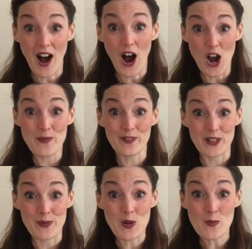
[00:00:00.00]
Hopefully
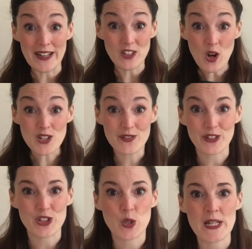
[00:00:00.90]
we all made lots of
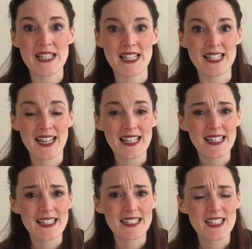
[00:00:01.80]
good choices.
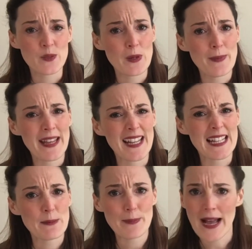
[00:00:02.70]
Did we make
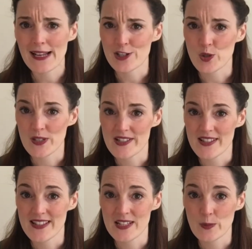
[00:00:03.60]
any bad choices
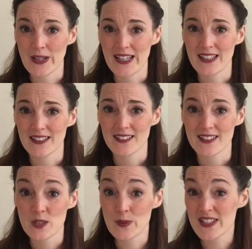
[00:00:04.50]
this week?
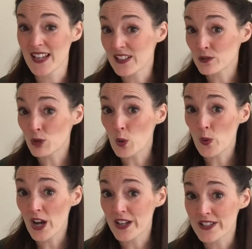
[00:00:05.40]
Did we say the wrong
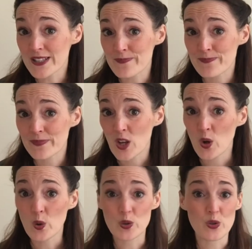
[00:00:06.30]
words
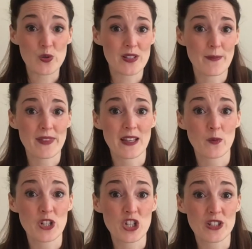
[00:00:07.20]
or do something
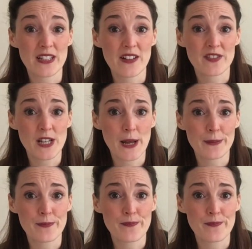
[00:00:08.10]
we shouldn't have done?